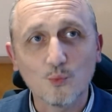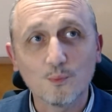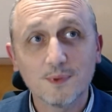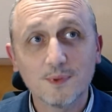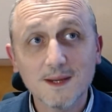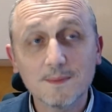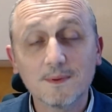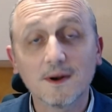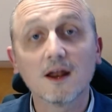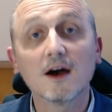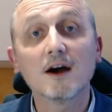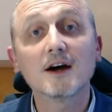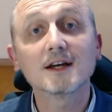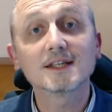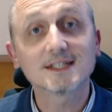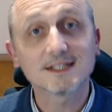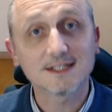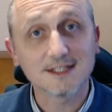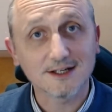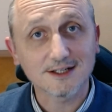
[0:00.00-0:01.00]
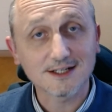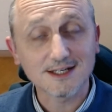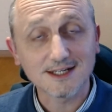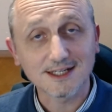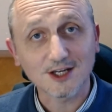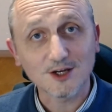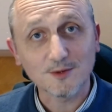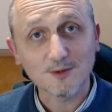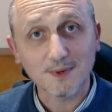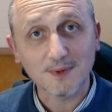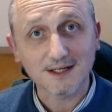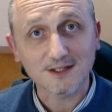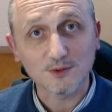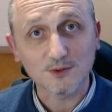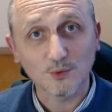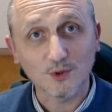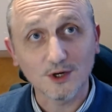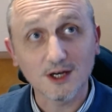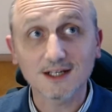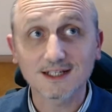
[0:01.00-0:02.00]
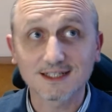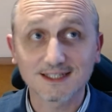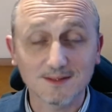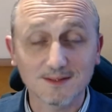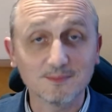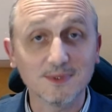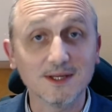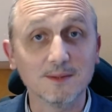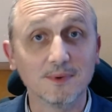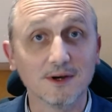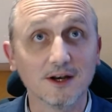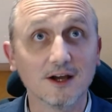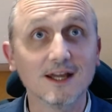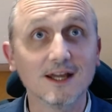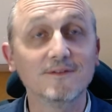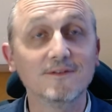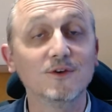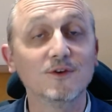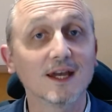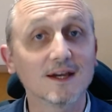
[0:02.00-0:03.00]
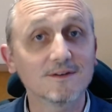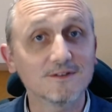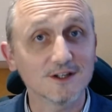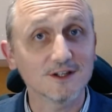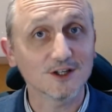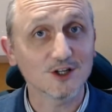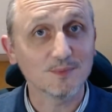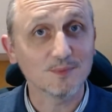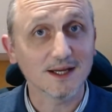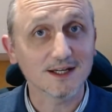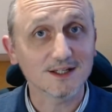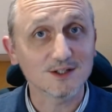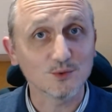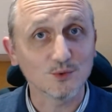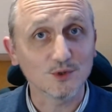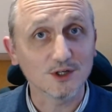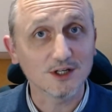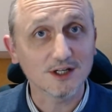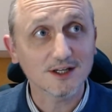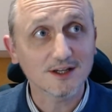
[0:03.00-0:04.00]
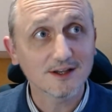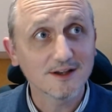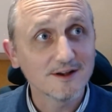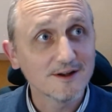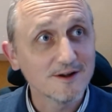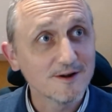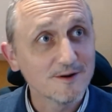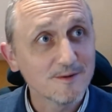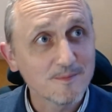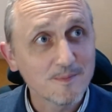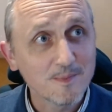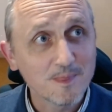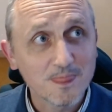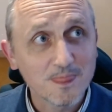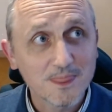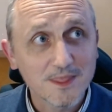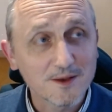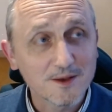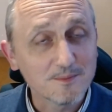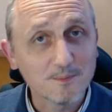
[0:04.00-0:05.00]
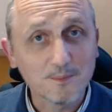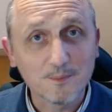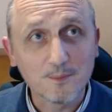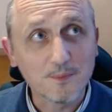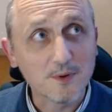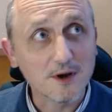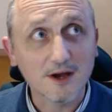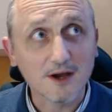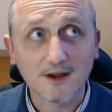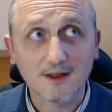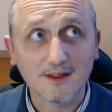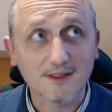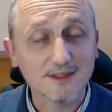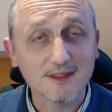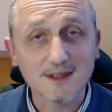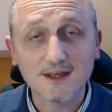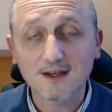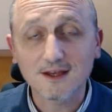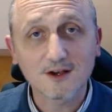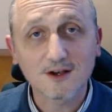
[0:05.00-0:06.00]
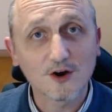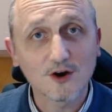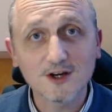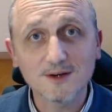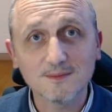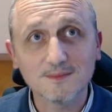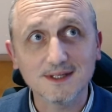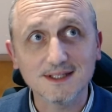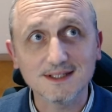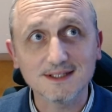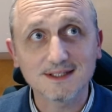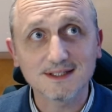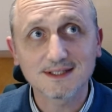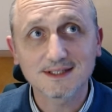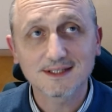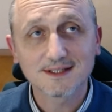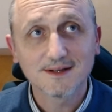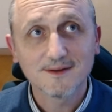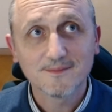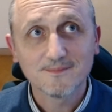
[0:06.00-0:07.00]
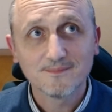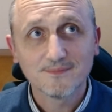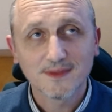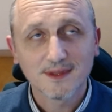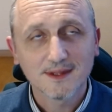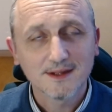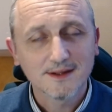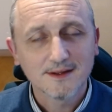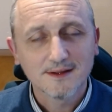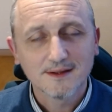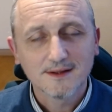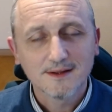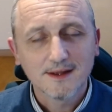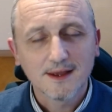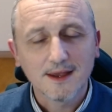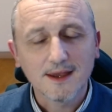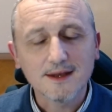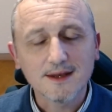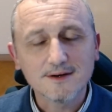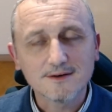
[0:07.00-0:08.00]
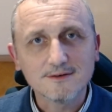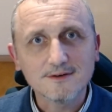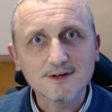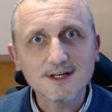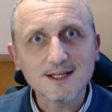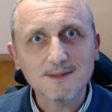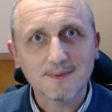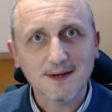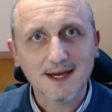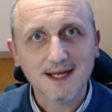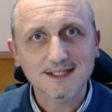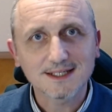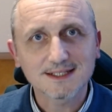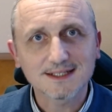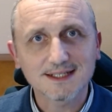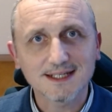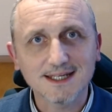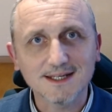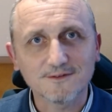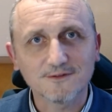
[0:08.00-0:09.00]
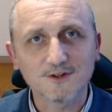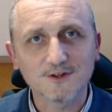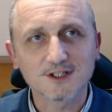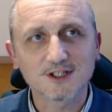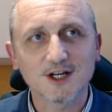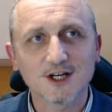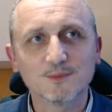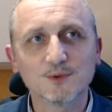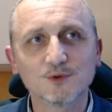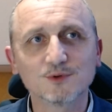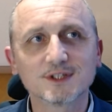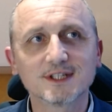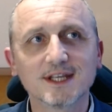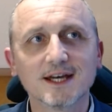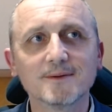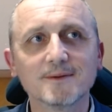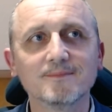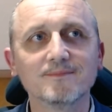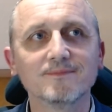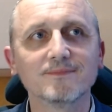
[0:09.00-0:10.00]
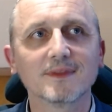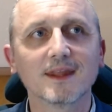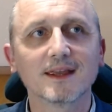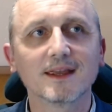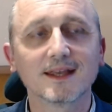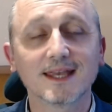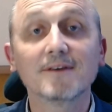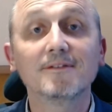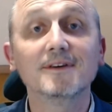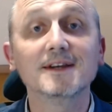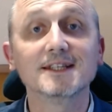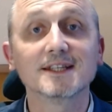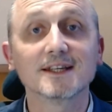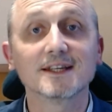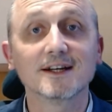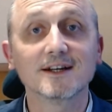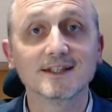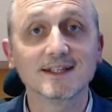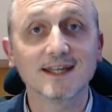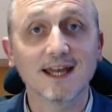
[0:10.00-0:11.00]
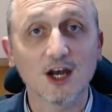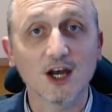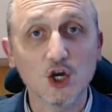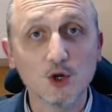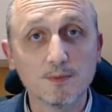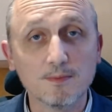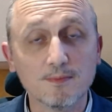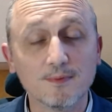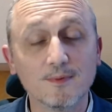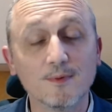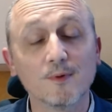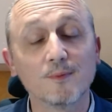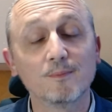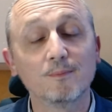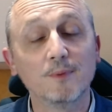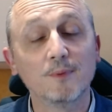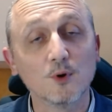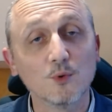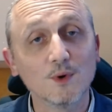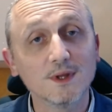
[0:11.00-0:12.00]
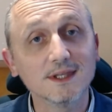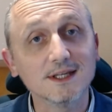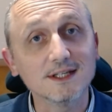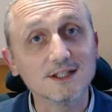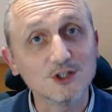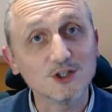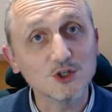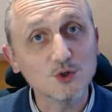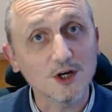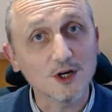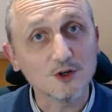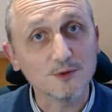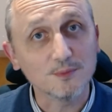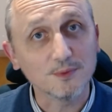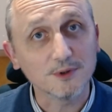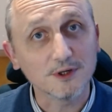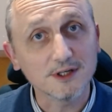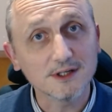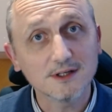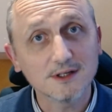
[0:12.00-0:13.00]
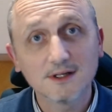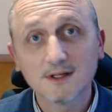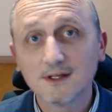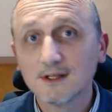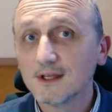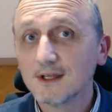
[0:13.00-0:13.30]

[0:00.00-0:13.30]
People are starting to go back to work. Some people are, if you have to go back to work. But the economy's in a really bad state. For example, some cafes aren't yet open, but when they do open,